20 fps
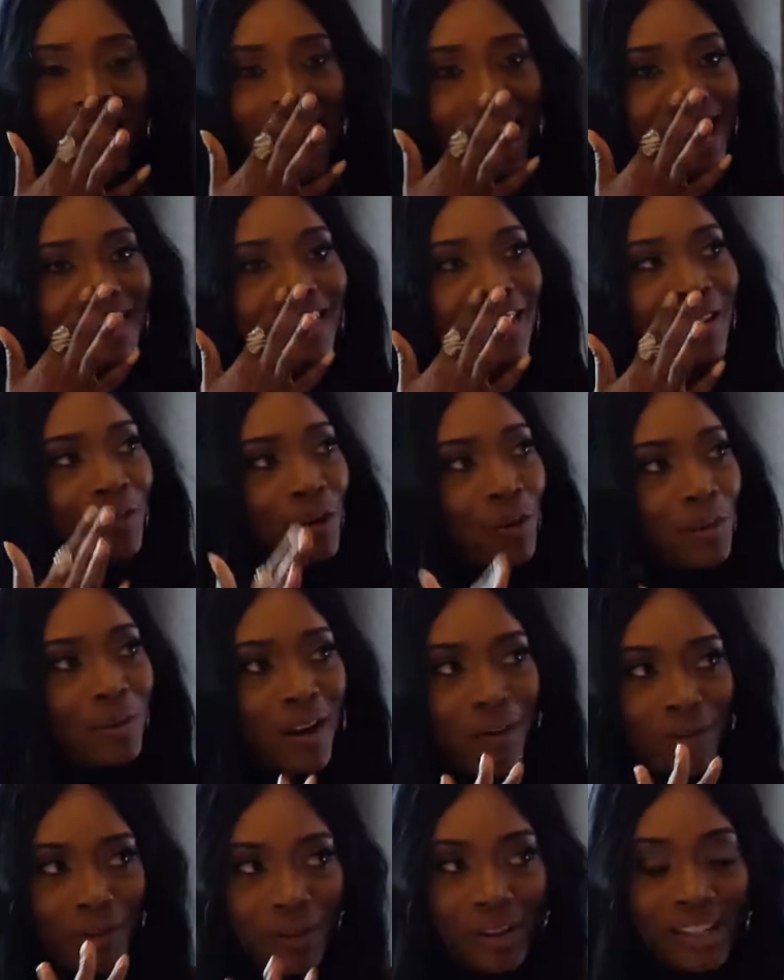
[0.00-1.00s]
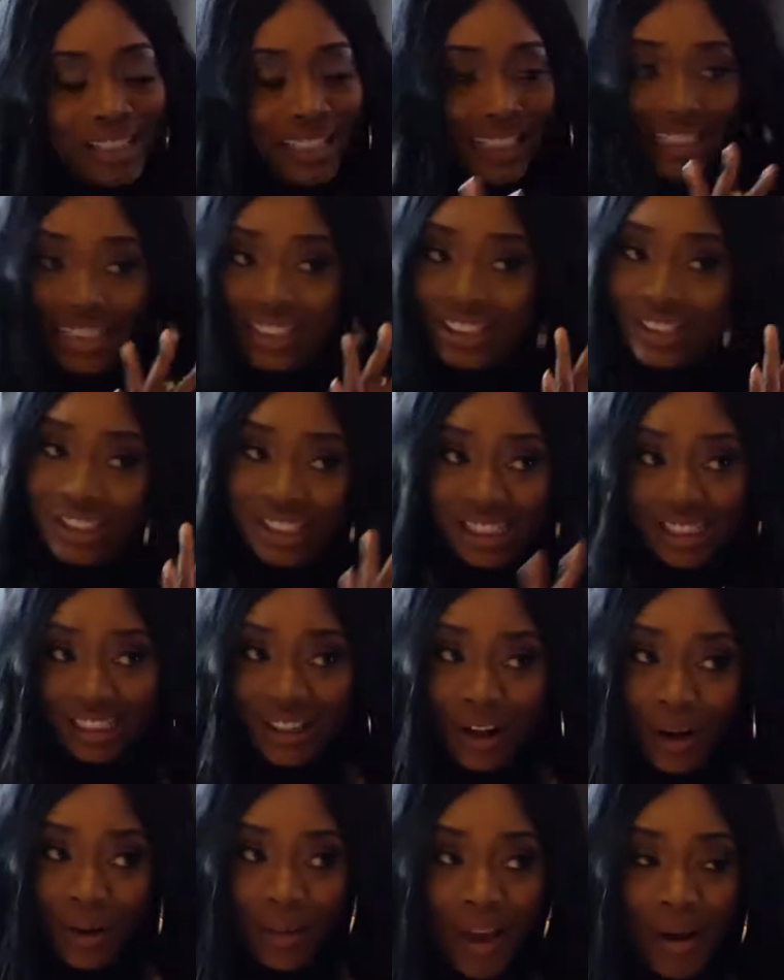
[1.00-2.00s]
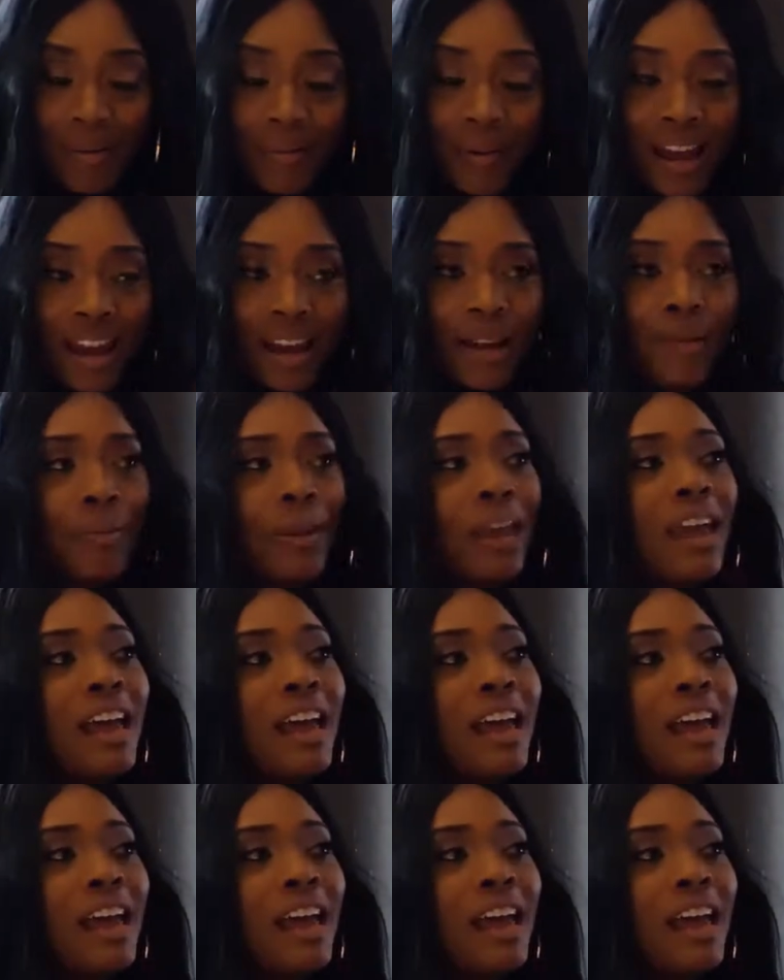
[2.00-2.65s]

and then for whatever reason, it just didn't go that way.